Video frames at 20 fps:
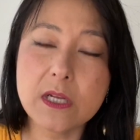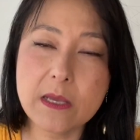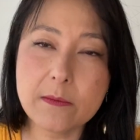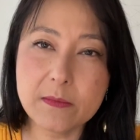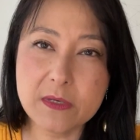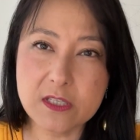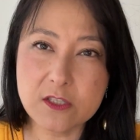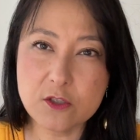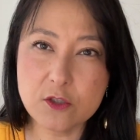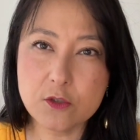I
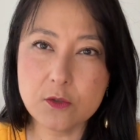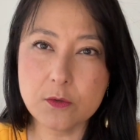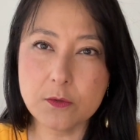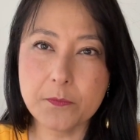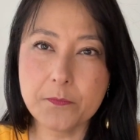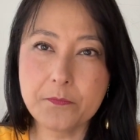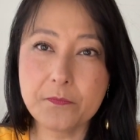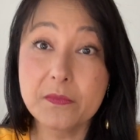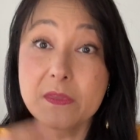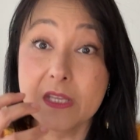must do
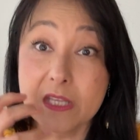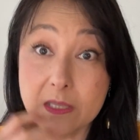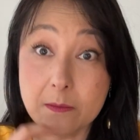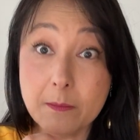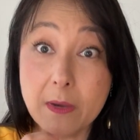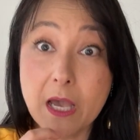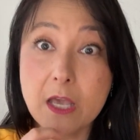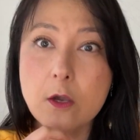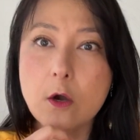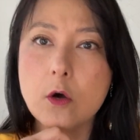in
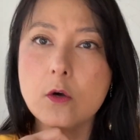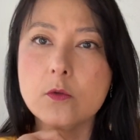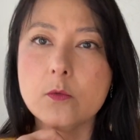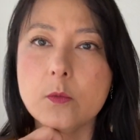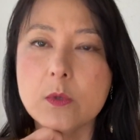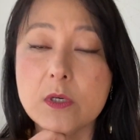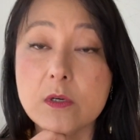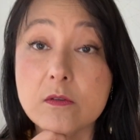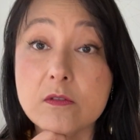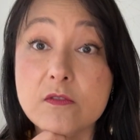my own
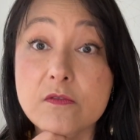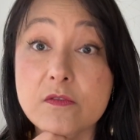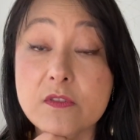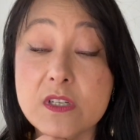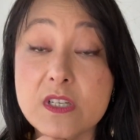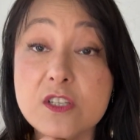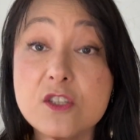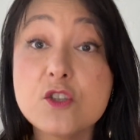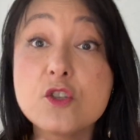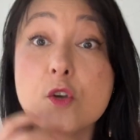world
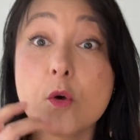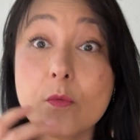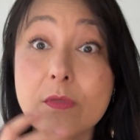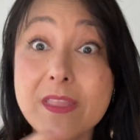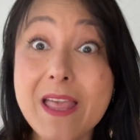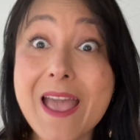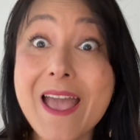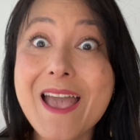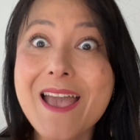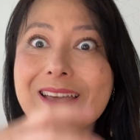first, so
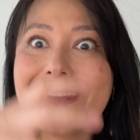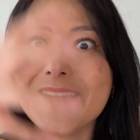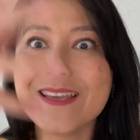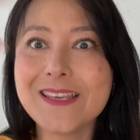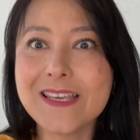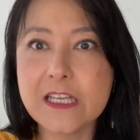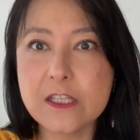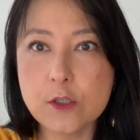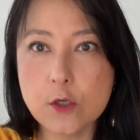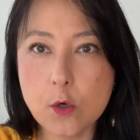that I
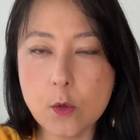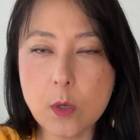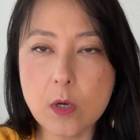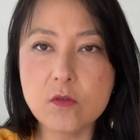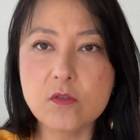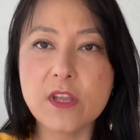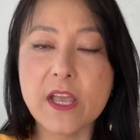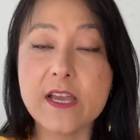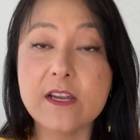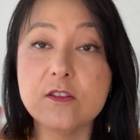can go
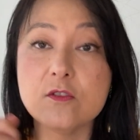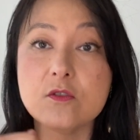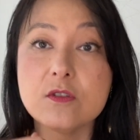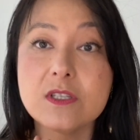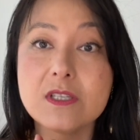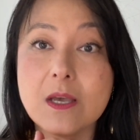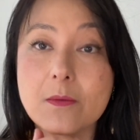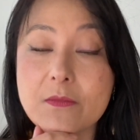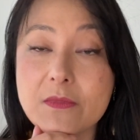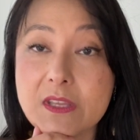out there and do
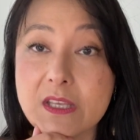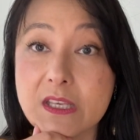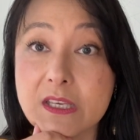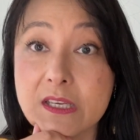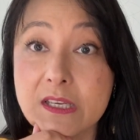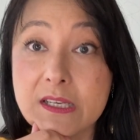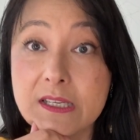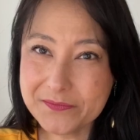something?